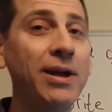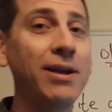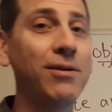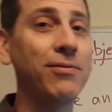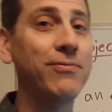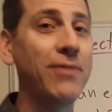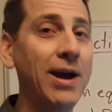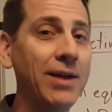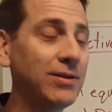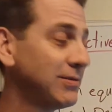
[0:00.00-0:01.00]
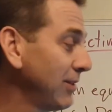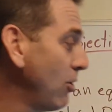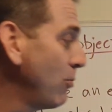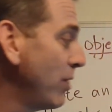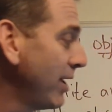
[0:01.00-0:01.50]
how to find the
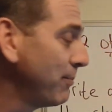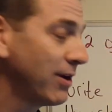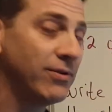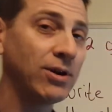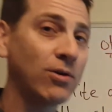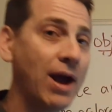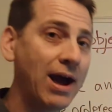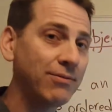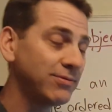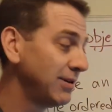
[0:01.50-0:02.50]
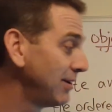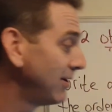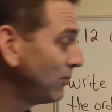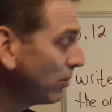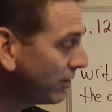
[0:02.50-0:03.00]
slope when I'm given a graph.
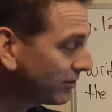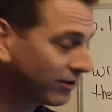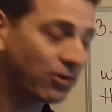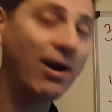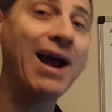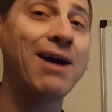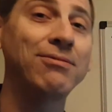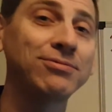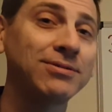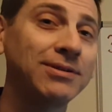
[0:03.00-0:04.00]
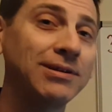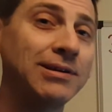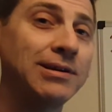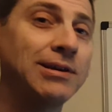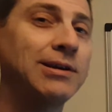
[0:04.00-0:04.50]
Well, there's the graph.
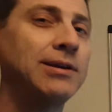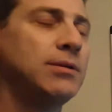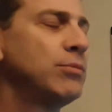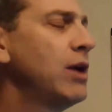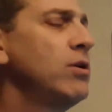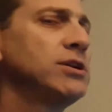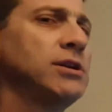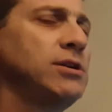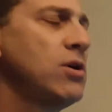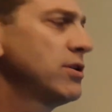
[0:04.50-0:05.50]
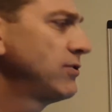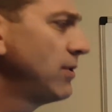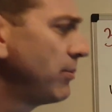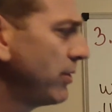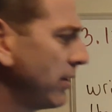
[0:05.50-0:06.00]
But I want you to notice
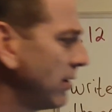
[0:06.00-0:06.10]
something.